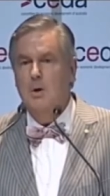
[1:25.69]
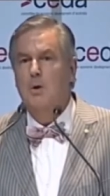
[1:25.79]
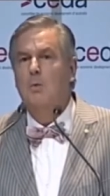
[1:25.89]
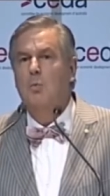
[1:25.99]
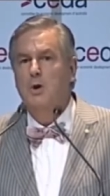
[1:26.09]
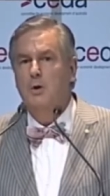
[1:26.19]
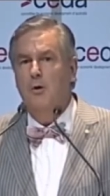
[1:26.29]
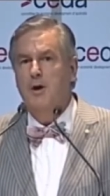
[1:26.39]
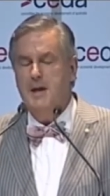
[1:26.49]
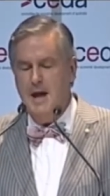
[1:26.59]
We
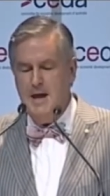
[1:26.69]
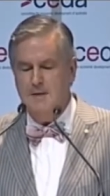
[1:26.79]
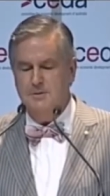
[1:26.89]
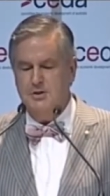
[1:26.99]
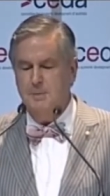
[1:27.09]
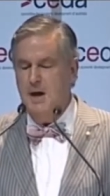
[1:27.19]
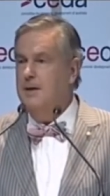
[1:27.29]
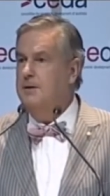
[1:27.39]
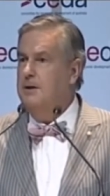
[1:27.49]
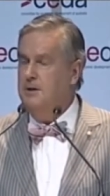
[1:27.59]
already have smart
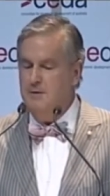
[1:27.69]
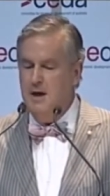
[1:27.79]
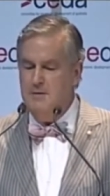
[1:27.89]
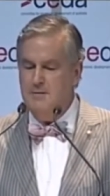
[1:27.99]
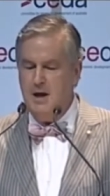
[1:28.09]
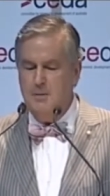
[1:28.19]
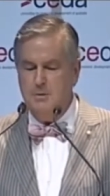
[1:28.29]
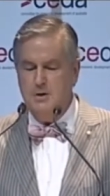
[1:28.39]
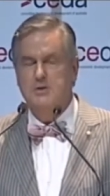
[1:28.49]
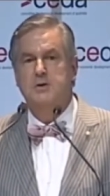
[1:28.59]
and innovative
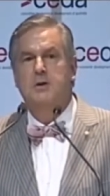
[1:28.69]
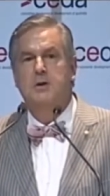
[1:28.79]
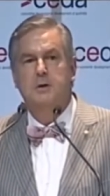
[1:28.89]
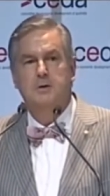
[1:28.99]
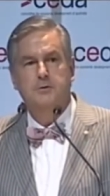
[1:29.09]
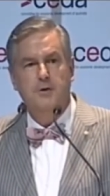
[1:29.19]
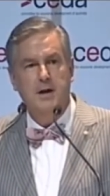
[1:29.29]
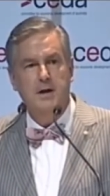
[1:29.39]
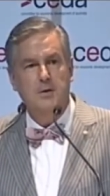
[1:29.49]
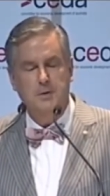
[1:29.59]
companies
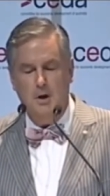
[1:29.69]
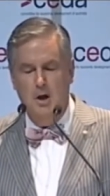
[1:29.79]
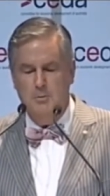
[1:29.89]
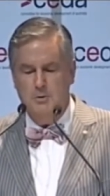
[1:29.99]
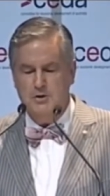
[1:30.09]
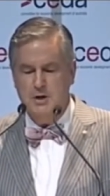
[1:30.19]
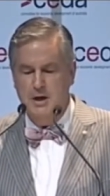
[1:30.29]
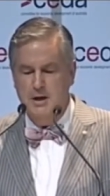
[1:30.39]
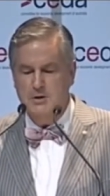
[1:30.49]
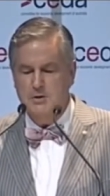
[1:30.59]
trading on the global
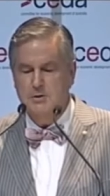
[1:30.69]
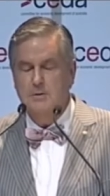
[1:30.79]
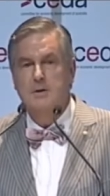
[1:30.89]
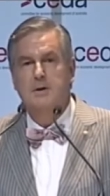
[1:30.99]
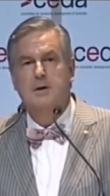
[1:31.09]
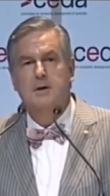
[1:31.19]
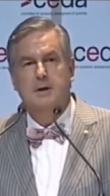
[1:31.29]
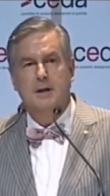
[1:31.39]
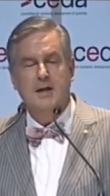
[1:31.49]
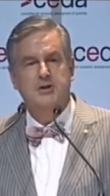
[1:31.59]
stage.
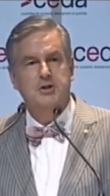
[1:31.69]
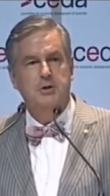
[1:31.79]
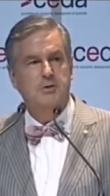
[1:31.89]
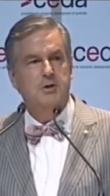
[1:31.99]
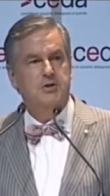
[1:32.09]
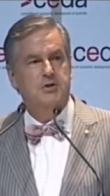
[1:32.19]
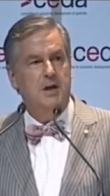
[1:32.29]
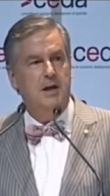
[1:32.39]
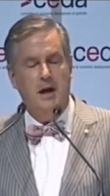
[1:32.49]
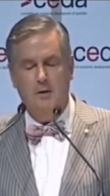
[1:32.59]
Last year in this
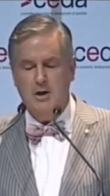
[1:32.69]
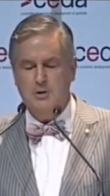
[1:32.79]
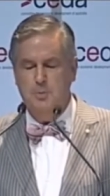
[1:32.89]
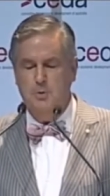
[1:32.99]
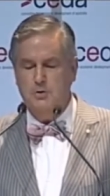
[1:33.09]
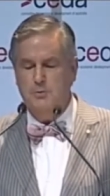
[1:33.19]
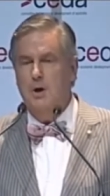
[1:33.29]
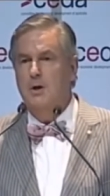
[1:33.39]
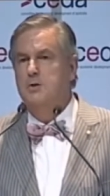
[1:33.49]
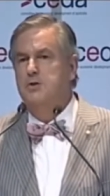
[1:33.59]
state, our exports
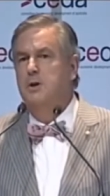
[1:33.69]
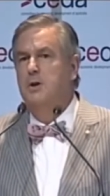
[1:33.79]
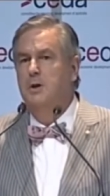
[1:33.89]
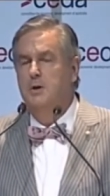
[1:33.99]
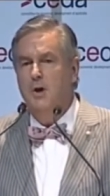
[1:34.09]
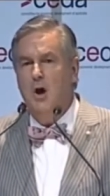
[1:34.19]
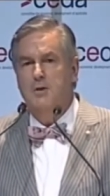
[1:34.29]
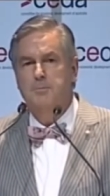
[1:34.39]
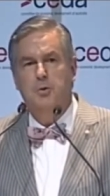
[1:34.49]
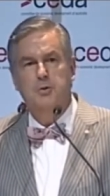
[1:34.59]
rose
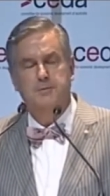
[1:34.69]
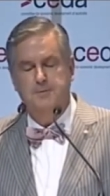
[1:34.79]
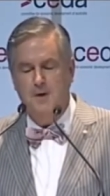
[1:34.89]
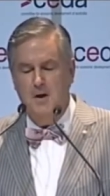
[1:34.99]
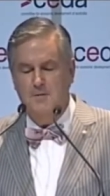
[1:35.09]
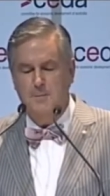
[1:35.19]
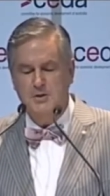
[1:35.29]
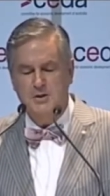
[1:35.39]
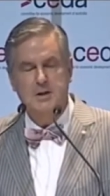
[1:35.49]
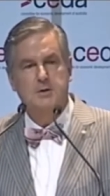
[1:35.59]

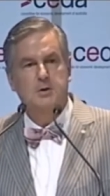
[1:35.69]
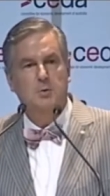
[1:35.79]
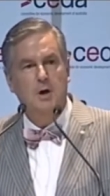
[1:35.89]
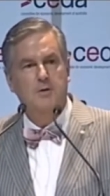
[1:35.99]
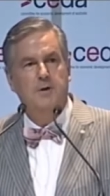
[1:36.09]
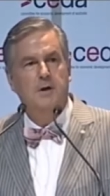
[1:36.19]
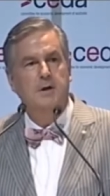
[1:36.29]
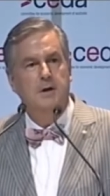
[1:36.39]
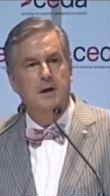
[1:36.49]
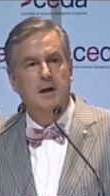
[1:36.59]
9.5% to over
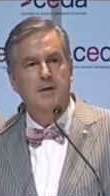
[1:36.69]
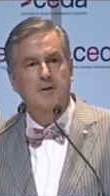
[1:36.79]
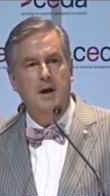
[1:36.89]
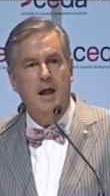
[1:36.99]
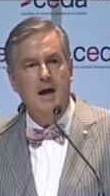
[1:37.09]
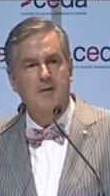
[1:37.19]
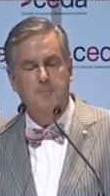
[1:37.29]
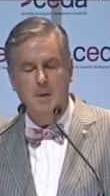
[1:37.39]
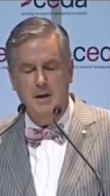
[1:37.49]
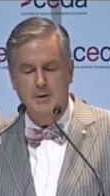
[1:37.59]
$11.5
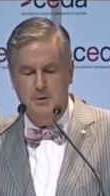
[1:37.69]
billion.